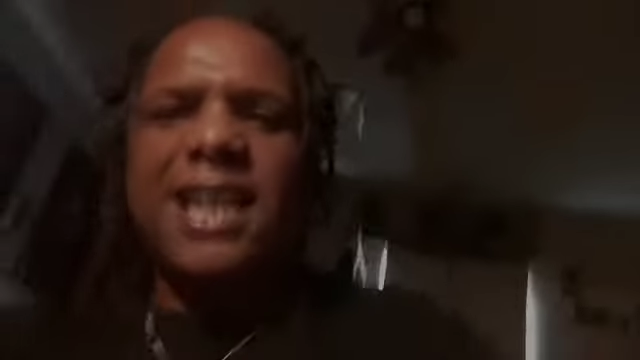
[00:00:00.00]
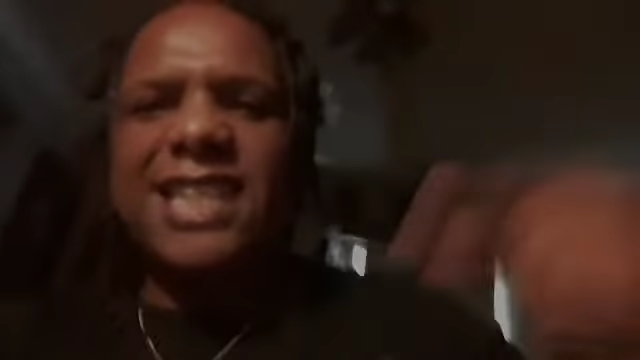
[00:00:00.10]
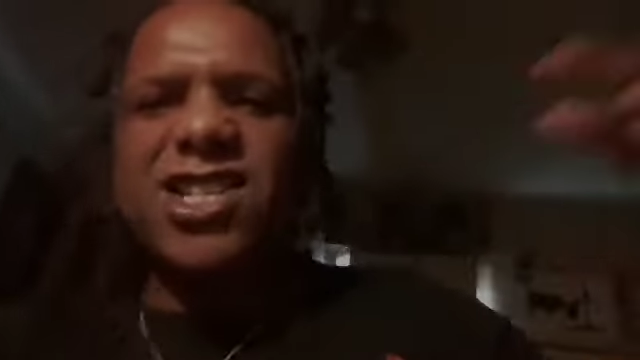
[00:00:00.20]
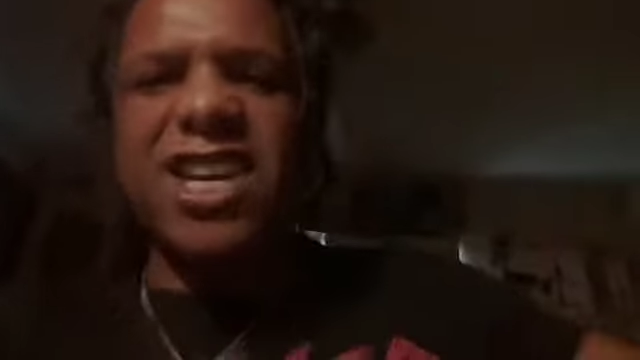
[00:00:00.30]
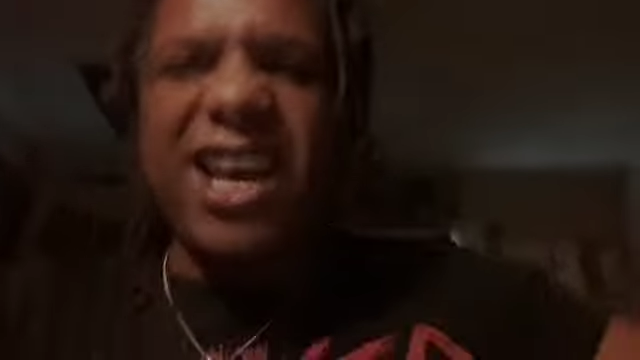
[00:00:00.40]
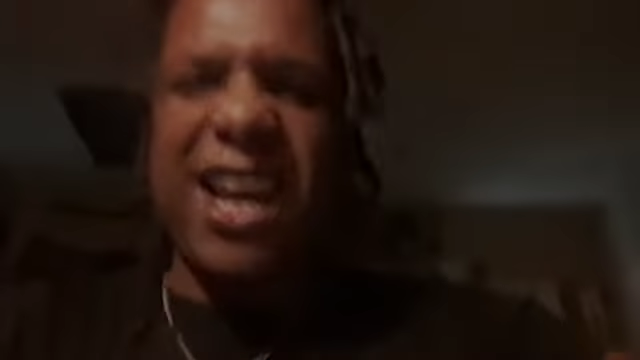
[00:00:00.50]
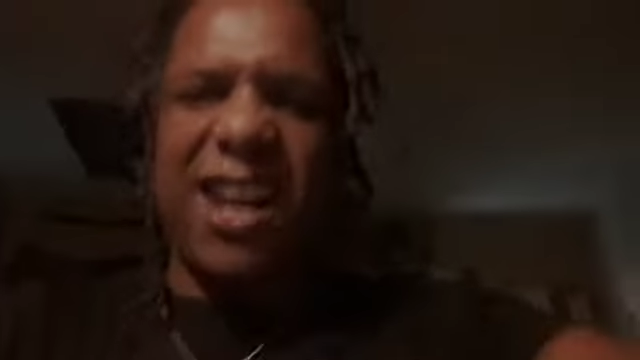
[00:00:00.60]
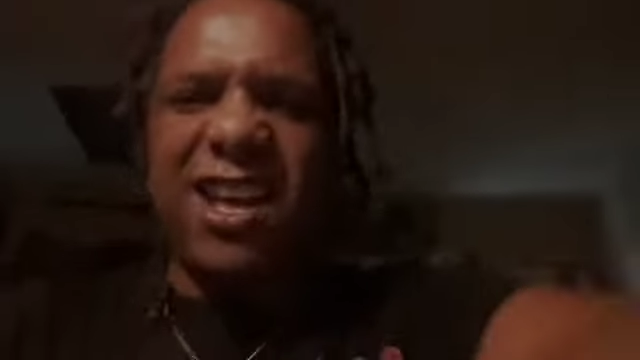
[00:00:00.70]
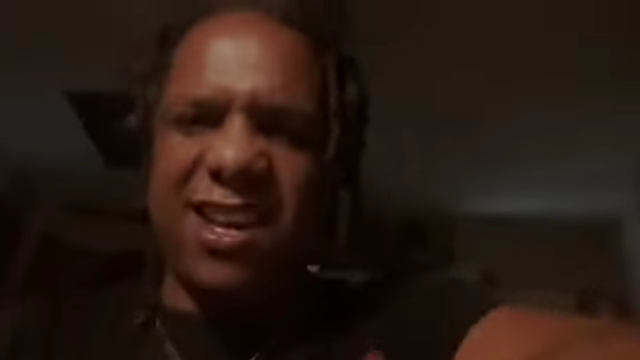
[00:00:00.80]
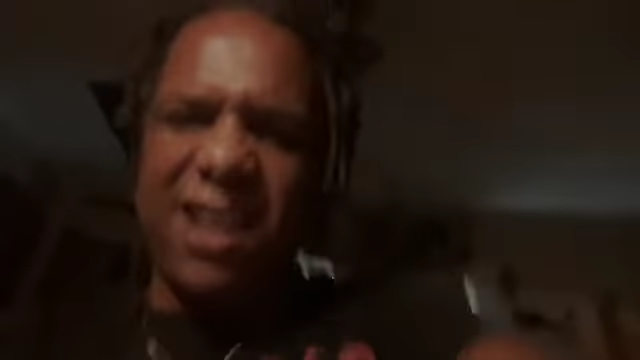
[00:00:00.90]
Let's get
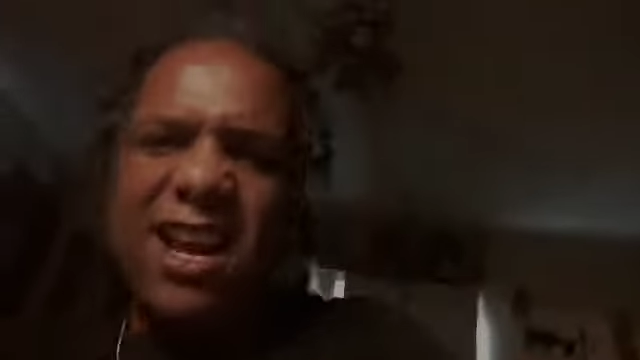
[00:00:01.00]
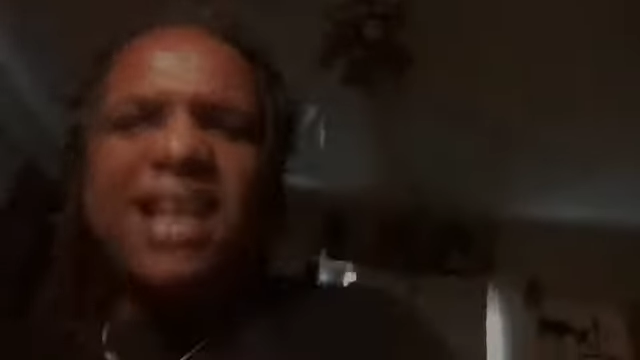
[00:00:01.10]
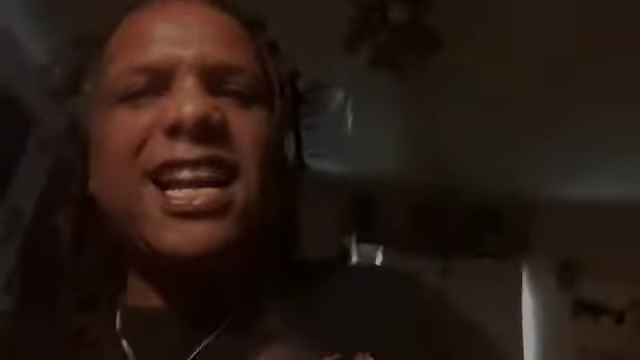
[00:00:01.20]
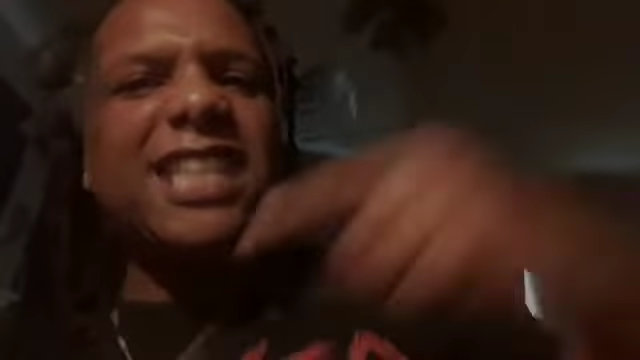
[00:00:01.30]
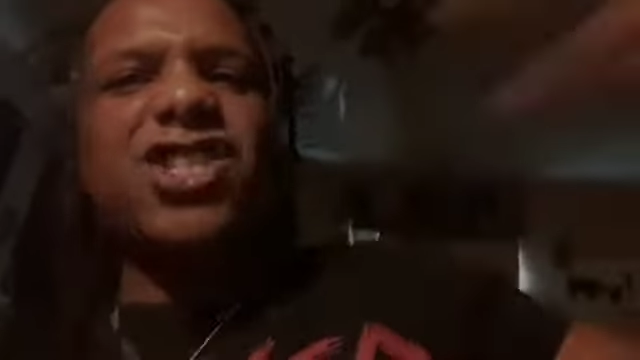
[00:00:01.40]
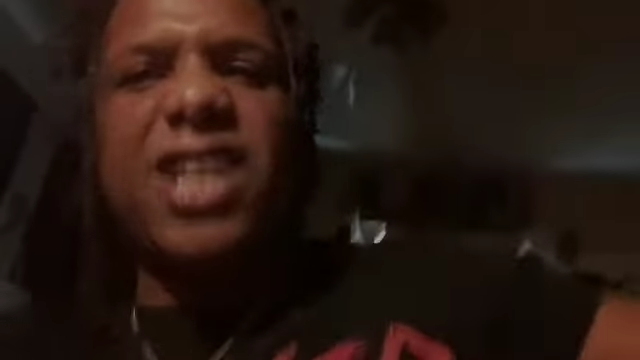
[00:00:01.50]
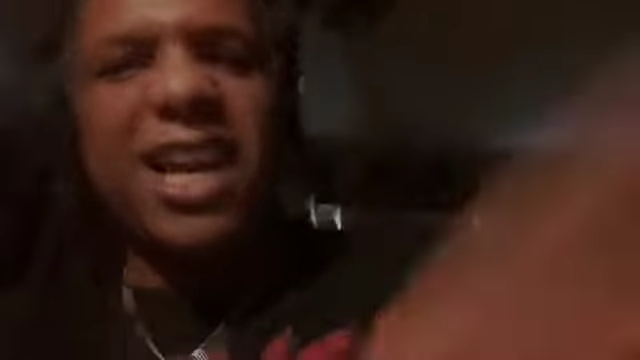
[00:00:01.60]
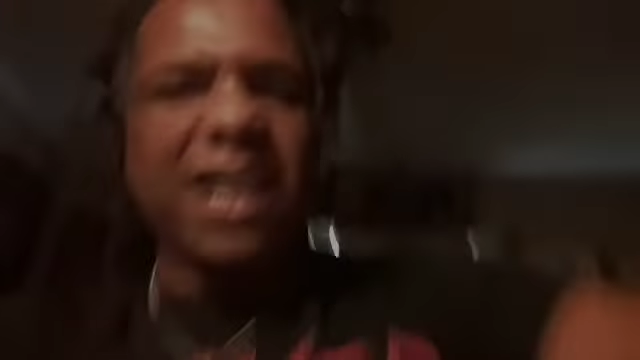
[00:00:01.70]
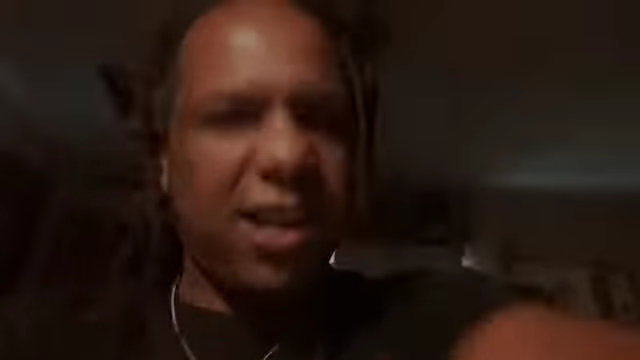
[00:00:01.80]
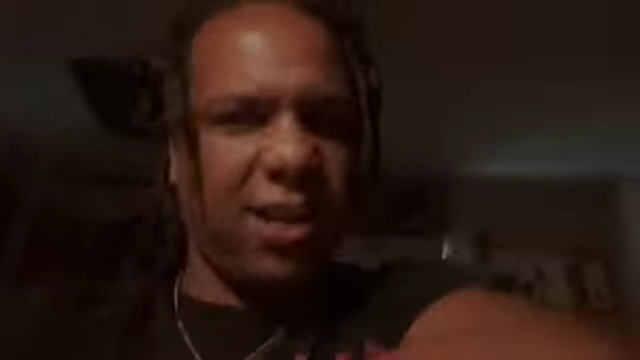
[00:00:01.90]
it. Let's
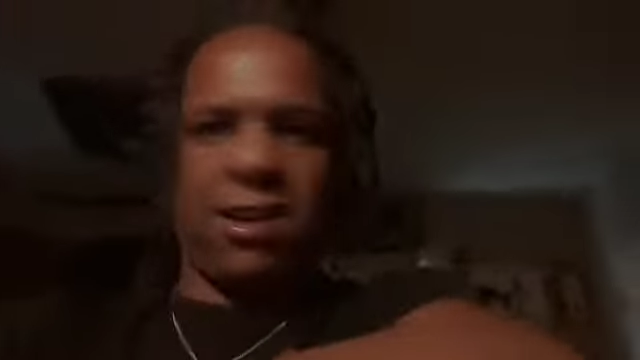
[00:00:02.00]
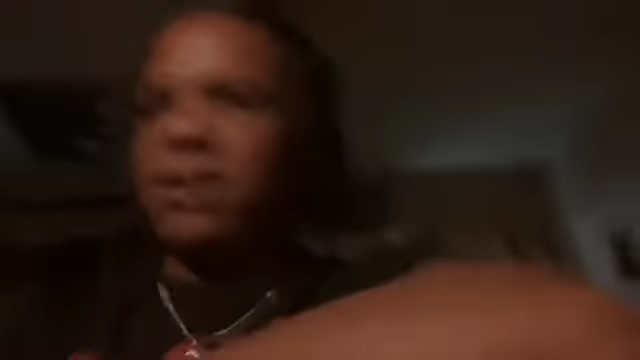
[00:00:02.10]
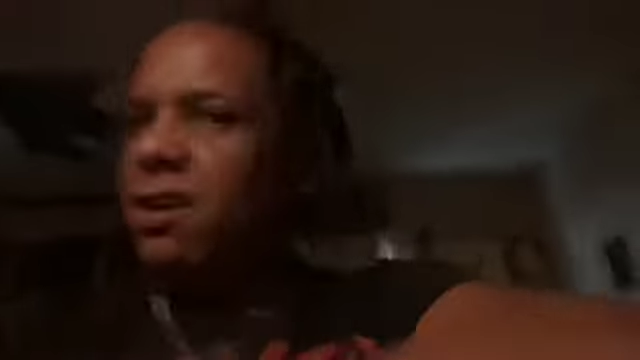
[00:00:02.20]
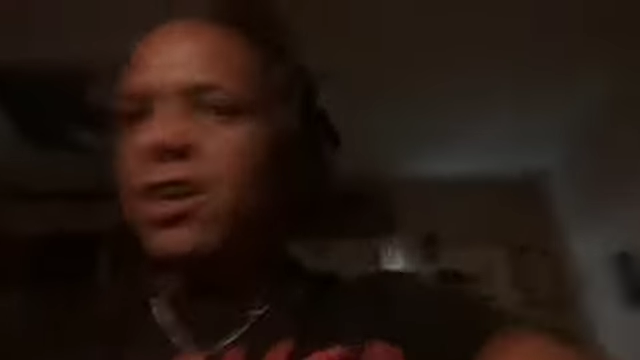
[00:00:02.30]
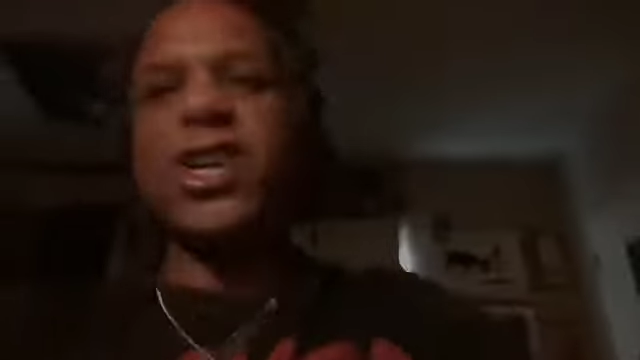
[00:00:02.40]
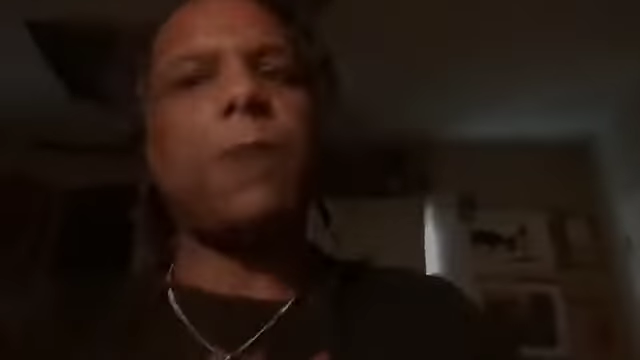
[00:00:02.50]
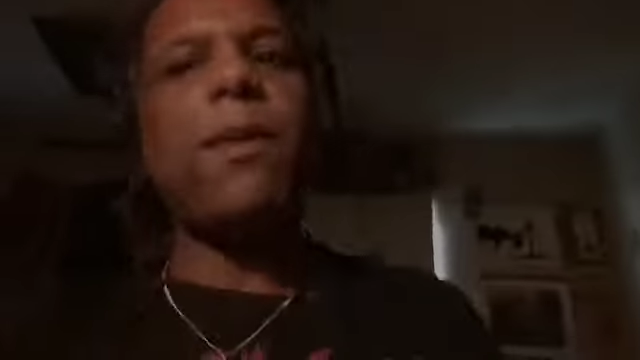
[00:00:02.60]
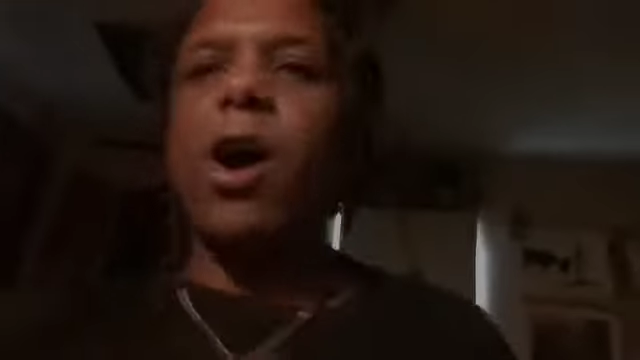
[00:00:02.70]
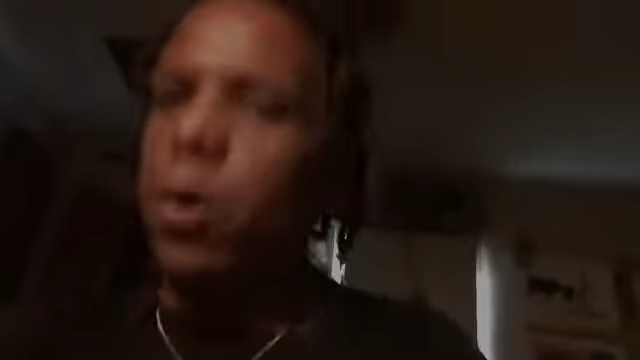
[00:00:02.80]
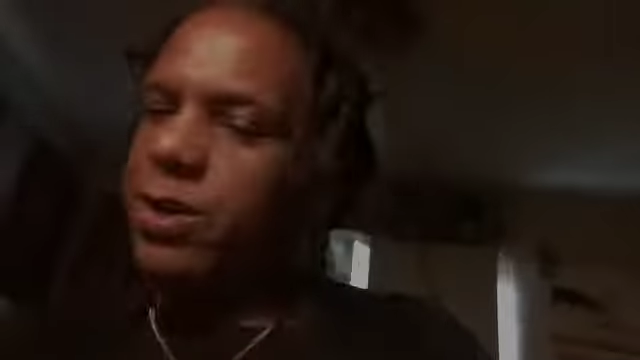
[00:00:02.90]
get it.
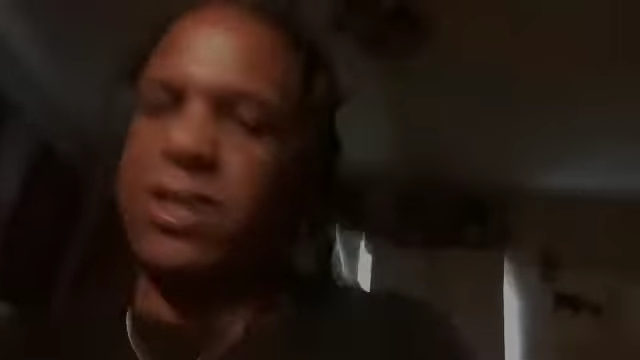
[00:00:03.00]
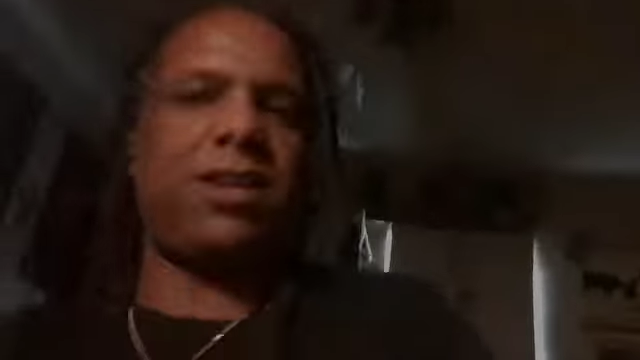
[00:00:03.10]
Come on.